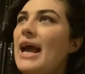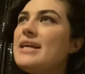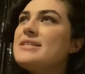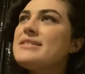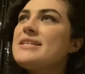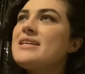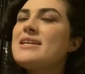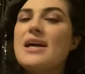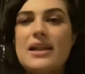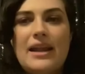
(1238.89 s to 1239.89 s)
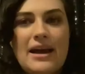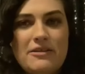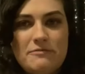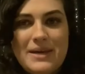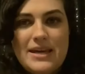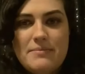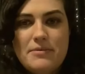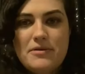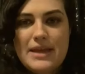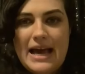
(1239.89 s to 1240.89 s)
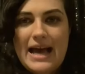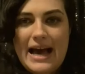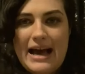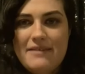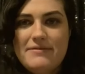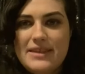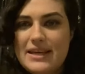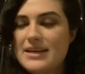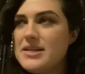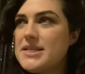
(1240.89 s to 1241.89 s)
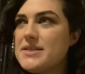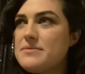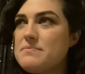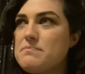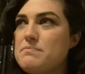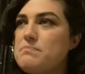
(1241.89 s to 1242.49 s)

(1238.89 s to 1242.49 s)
I see a lot of people that have these,